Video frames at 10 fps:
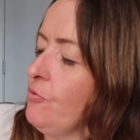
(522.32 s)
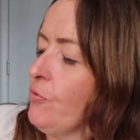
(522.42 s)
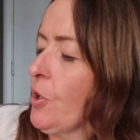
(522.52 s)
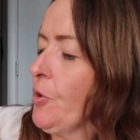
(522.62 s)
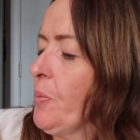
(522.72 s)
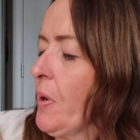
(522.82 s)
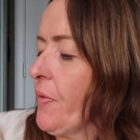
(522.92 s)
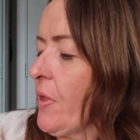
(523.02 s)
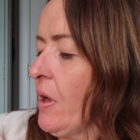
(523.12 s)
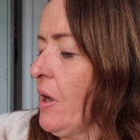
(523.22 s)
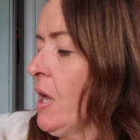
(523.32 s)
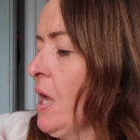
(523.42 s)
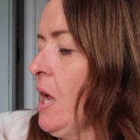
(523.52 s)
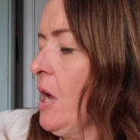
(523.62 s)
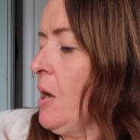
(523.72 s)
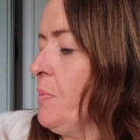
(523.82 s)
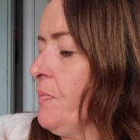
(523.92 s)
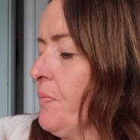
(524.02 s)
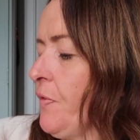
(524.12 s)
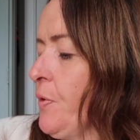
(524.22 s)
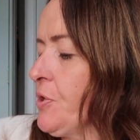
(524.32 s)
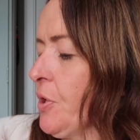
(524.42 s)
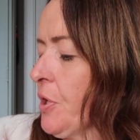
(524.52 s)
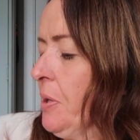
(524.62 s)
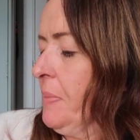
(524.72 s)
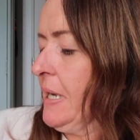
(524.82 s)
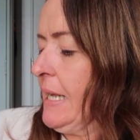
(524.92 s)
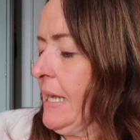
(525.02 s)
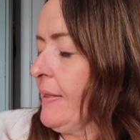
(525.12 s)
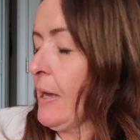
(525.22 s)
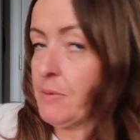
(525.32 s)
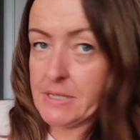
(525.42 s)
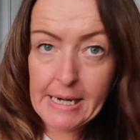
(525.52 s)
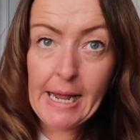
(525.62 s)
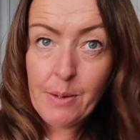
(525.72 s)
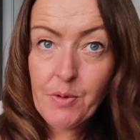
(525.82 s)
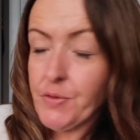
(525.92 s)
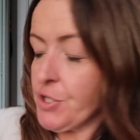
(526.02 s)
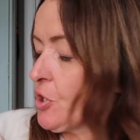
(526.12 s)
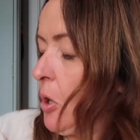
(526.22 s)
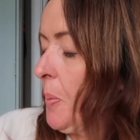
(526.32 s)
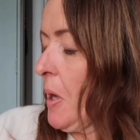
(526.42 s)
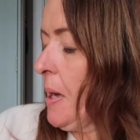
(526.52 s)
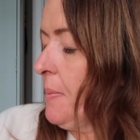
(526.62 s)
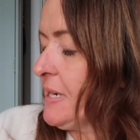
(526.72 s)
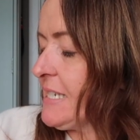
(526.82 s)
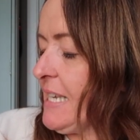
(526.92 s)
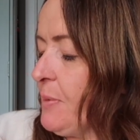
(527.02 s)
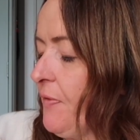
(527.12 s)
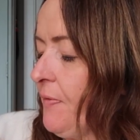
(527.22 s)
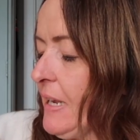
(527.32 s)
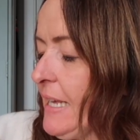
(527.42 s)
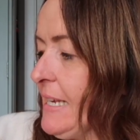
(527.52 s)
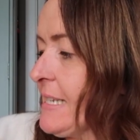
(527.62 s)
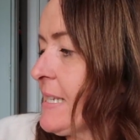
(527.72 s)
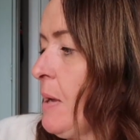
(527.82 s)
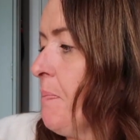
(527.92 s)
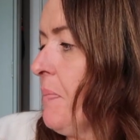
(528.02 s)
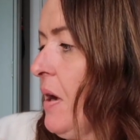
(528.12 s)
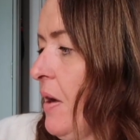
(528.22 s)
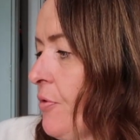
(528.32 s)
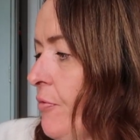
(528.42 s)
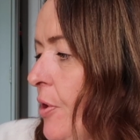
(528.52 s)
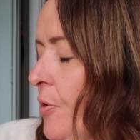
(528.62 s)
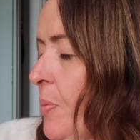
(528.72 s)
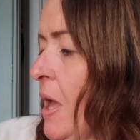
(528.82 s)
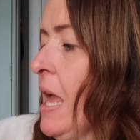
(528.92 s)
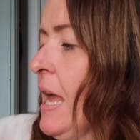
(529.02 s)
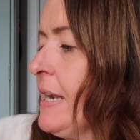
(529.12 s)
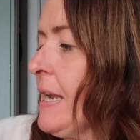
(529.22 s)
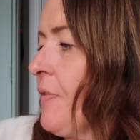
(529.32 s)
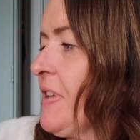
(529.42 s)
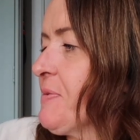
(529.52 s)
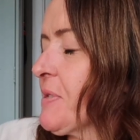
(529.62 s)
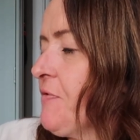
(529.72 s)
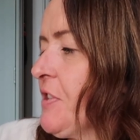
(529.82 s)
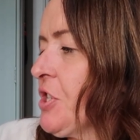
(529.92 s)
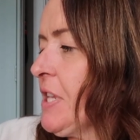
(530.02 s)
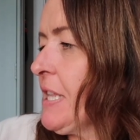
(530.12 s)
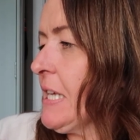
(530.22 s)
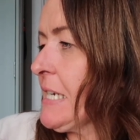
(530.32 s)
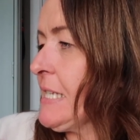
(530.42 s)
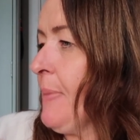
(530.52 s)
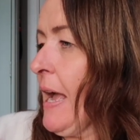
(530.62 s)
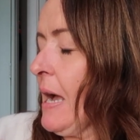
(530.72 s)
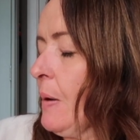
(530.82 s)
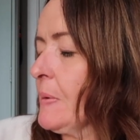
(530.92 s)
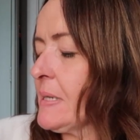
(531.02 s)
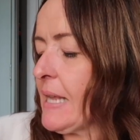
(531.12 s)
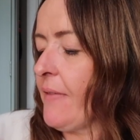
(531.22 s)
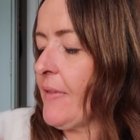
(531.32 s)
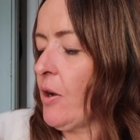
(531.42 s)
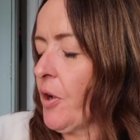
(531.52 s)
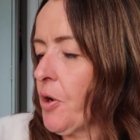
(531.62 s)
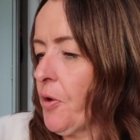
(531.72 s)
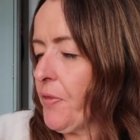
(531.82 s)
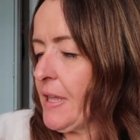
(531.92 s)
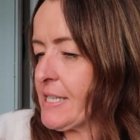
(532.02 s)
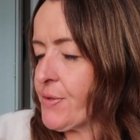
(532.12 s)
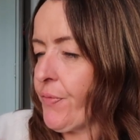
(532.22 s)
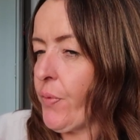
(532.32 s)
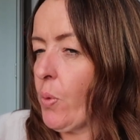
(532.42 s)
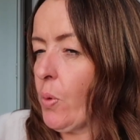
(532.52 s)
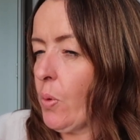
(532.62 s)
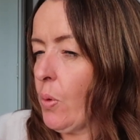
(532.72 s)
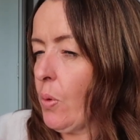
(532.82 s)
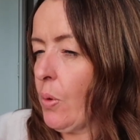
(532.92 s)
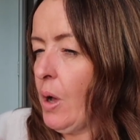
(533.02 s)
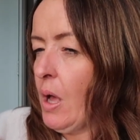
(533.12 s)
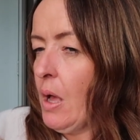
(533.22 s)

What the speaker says: robe. The Futon Company, that was the name of the shop, deep fleece bathrobe. Now this was originally £30, and then I got this for